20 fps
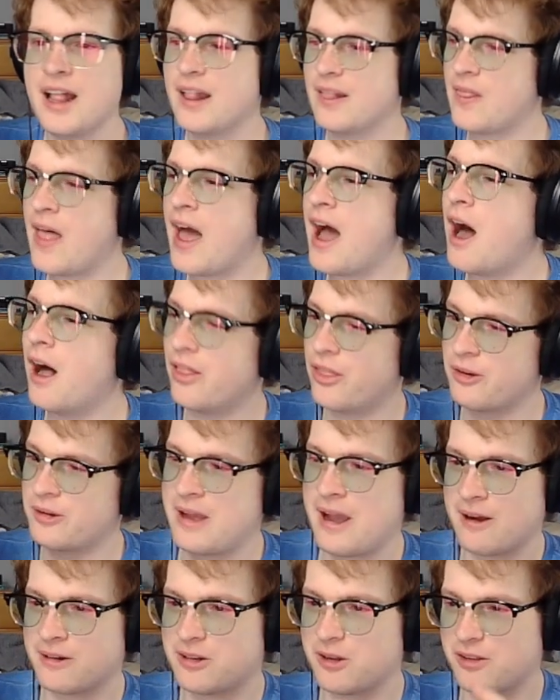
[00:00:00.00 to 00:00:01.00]
let other
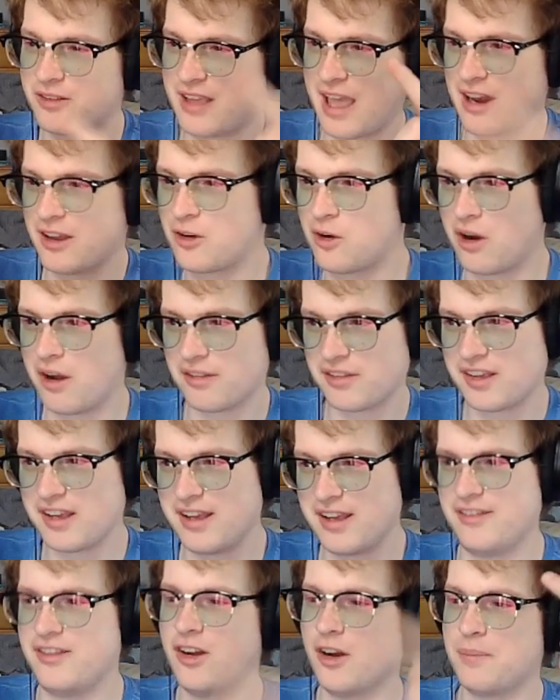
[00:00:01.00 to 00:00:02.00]
characters get across
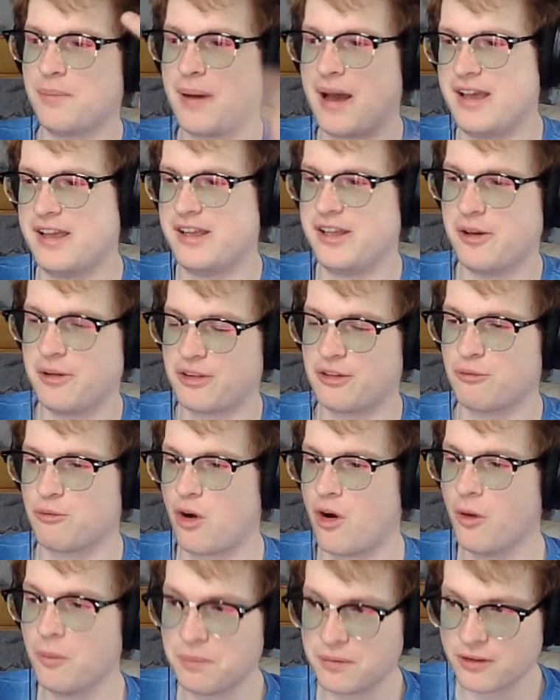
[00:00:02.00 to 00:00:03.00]
easier by using
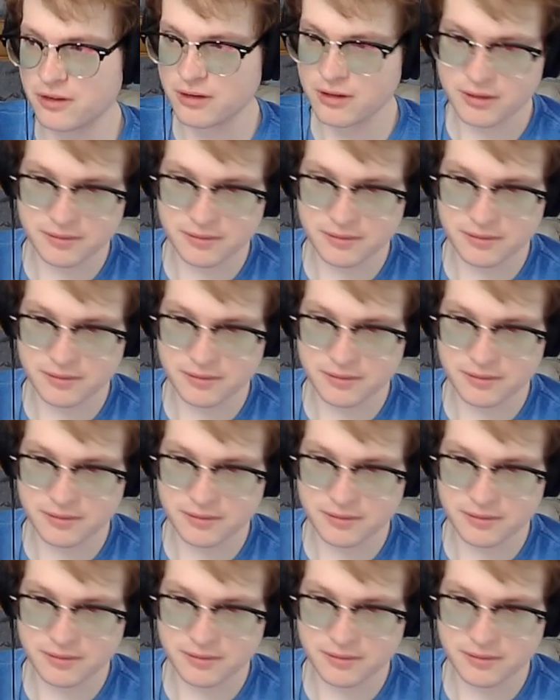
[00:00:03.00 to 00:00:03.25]
ropes.